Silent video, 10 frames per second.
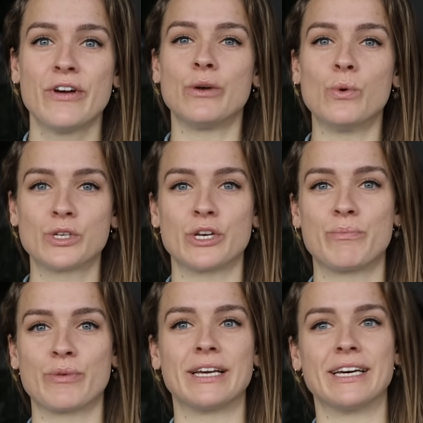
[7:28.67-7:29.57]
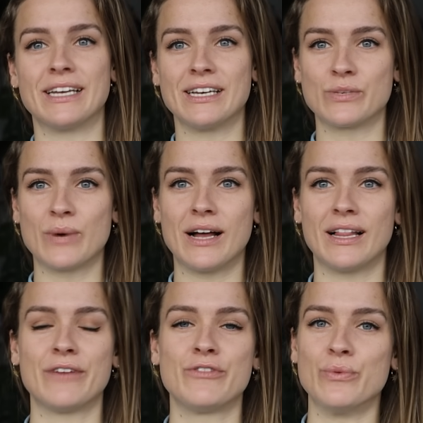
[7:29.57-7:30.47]
And also brilliant as
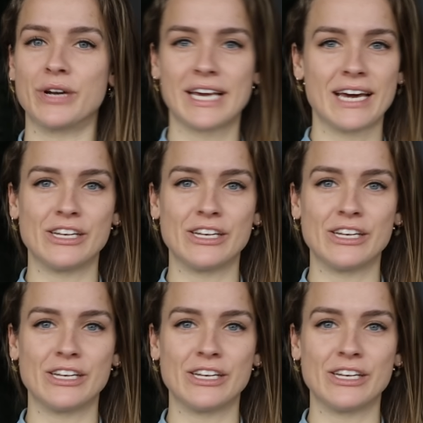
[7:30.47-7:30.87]
well if you want to get